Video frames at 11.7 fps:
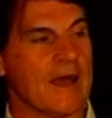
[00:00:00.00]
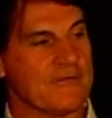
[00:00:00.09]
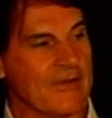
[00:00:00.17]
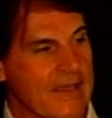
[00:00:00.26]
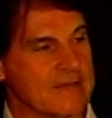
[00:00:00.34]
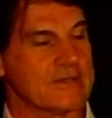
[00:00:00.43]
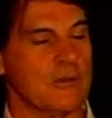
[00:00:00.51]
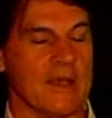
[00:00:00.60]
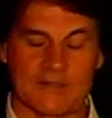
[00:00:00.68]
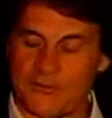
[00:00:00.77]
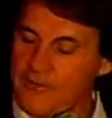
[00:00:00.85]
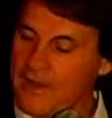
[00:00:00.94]
finally, I
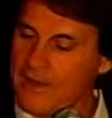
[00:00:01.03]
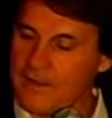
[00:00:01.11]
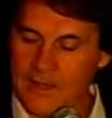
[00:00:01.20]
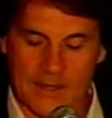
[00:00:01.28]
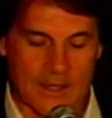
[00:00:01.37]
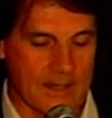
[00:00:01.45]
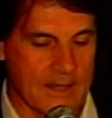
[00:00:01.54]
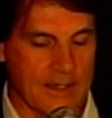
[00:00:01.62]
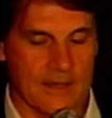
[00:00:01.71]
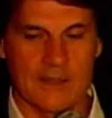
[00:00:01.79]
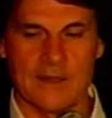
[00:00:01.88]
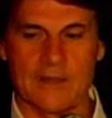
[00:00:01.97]
said, "Fine, I got
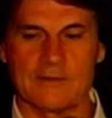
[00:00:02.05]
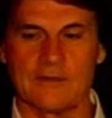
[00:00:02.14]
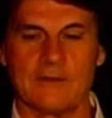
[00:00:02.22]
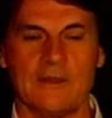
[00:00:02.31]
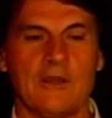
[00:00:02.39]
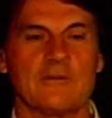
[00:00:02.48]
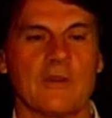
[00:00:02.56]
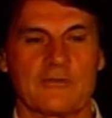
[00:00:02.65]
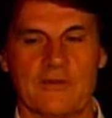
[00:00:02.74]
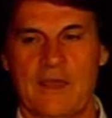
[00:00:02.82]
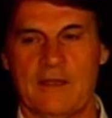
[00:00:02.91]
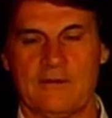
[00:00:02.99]
it. I said, here's our
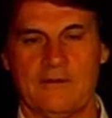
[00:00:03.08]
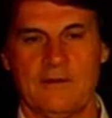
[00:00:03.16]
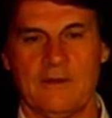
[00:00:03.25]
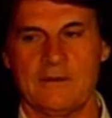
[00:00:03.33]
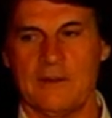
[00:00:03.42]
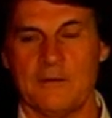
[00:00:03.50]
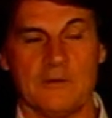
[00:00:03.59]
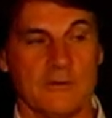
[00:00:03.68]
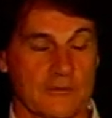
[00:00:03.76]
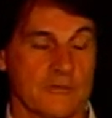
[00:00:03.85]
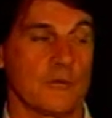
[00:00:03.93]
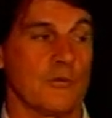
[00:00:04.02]
science." Now,
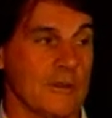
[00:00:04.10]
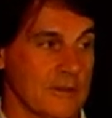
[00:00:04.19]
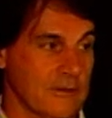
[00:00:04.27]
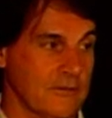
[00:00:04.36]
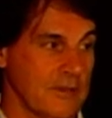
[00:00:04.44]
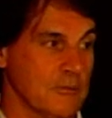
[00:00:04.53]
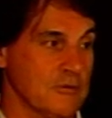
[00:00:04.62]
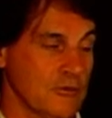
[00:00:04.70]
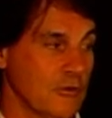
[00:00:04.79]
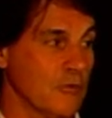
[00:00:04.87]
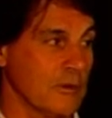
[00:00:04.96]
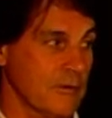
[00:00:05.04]
this is a really good team, but you
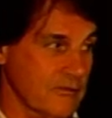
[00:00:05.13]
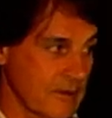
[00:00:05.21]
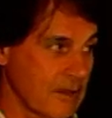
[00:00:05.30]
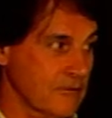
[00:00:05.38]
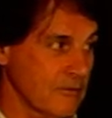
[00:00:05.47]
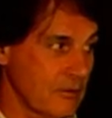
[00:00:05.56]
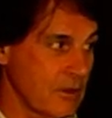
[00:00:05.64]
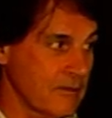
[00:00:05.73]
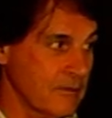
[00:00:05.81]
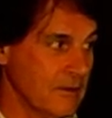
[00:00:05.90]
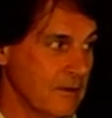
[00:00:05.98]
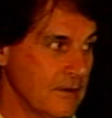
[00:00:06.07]
don't give science to very
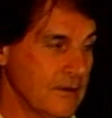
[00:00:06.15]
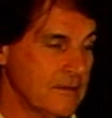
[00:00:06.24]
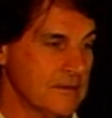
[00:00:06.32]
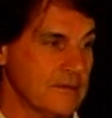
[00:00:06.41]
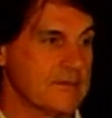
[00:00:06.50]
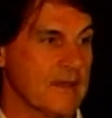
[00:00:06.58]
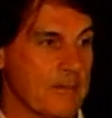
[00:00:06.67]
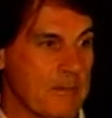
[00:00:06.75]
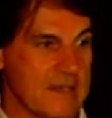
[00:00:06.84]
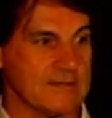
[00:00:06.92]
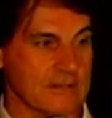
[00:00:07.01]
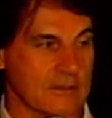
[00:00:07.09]
often. This is how
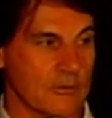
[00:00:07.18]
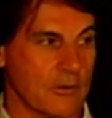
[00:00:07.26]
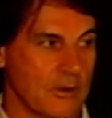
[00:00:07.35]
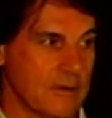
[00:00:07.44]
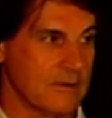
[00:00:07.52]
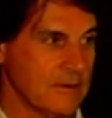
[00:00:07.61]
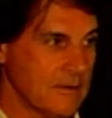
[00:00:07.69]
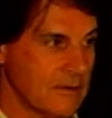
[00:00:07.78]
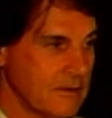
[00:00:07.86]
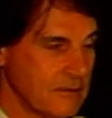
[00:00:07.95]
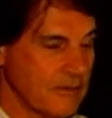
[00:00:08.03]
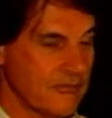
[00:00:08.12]
basic they were.
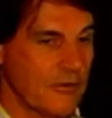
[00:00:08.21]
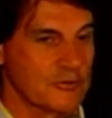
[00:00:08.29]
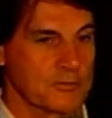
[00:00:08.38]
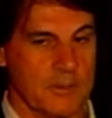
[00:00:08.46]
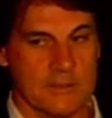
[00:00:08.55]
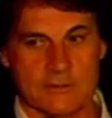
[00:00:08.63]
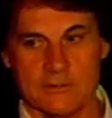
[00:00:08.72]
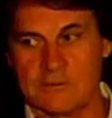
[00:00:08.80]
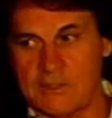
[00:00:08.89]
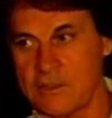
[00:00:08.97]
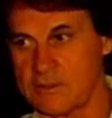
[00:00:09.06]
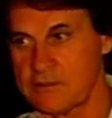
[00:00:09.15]
First place you
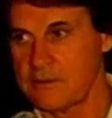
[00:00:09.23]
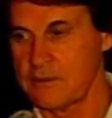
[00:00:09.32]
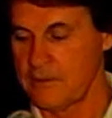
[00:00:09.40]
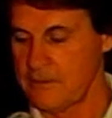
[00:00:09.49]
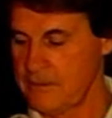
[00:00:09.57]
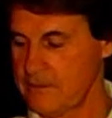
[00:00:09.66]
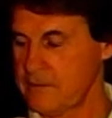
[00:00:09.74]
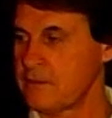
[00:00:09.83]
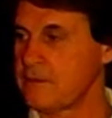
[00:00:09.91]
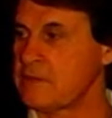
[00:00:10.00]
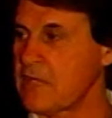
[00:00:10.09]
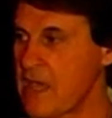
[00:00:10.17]
touch,
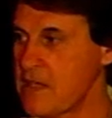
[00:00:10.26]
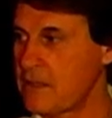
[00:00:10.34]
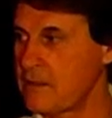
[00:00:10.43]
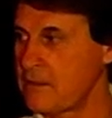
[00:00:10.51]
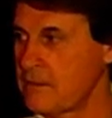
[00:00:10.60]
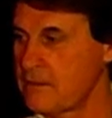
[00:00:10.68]
take,